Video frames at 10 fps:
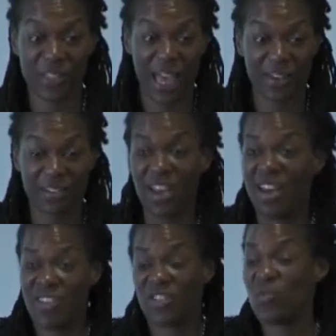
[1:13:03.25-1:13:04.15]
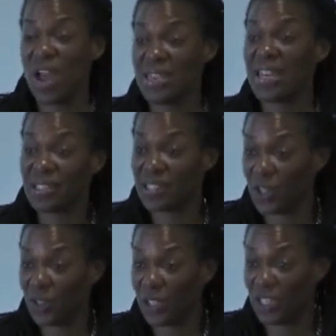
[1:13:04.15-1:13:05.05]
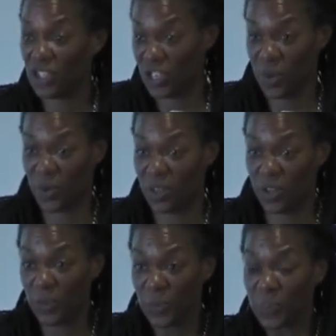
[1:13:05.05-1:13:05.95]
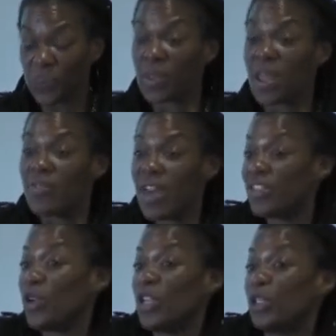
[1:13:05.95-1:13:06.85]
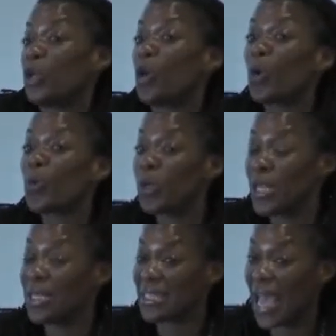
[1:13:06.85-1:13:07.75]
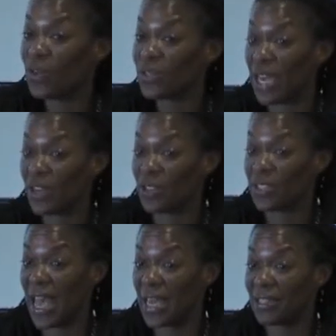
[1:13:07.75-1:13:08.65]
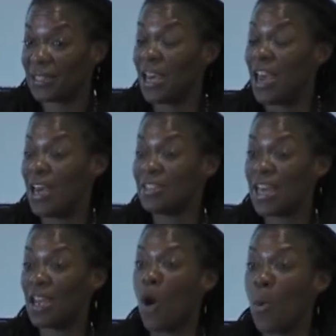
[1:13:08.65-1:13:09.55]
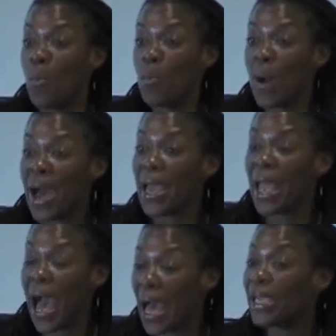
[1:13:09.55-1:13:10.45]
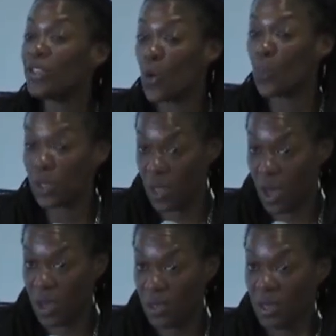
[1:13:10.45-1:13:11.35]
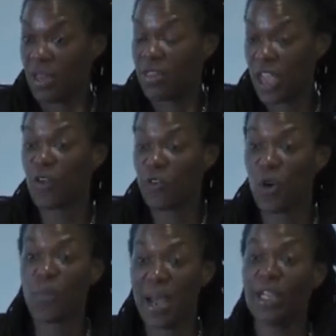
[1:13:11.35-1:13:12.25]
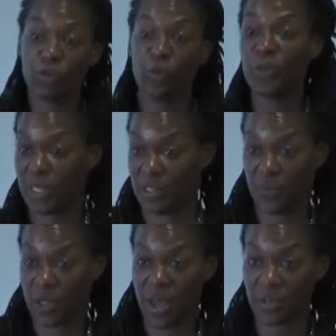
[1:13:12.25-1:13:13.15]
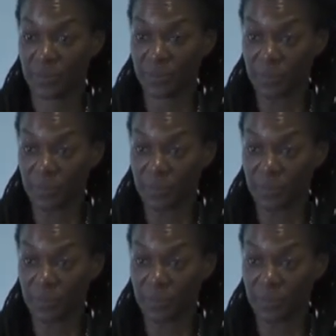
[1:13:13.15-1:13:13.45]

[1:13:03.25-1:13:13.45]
status that they're not necessarily going to share with you that they're interpreting this outsider status as that my I don't belong, therefore my group doesn't belong.